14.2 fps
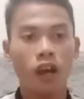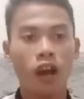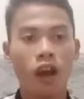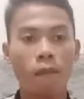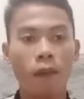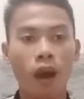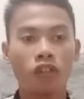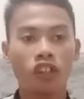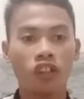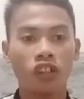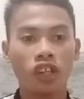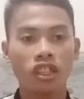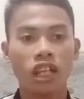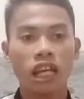
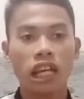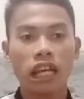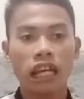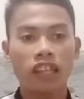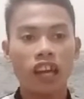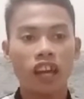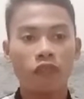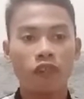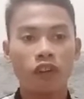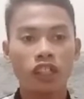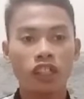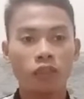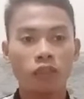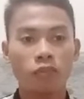boundaries,
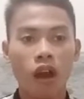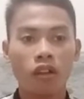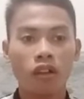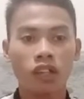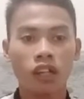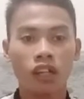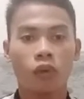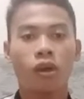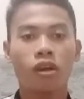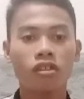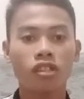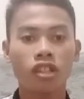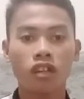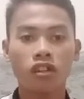divergent boundary. When
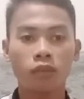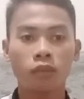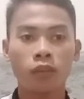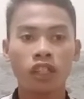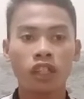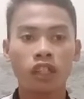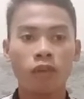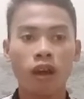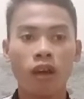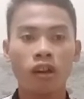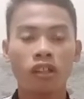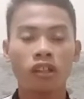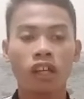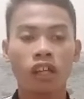you say convergent
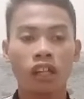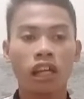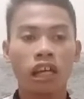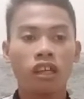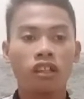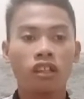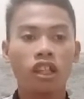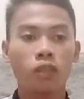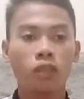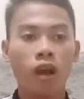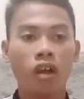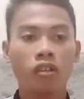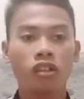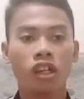boundary, these
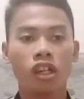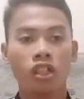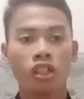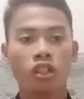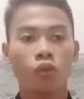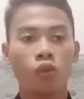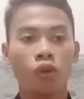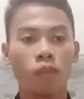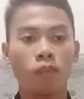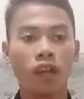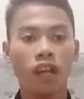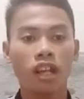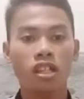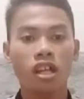boundaries where
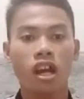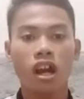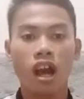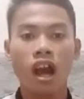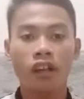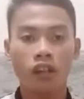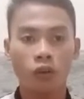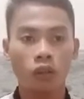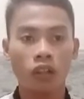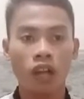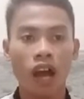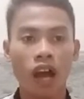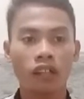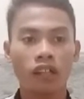plates are
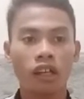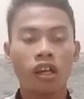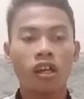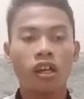collide.